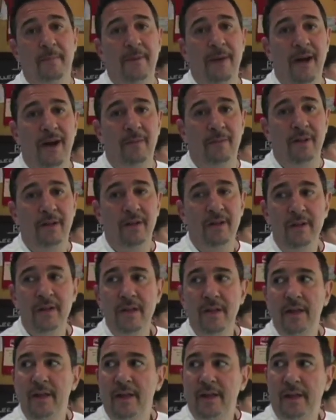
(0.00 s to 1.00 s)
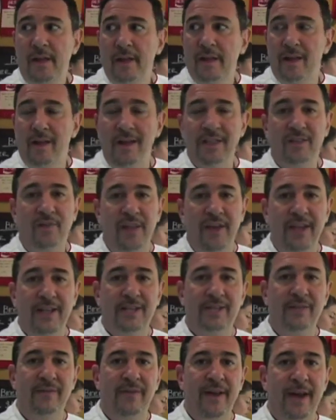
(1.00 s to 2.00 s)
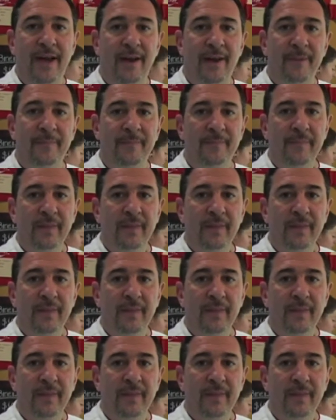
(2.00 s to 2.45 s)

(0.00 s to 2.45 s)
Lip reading: Parma, Las Vegas, Nevada.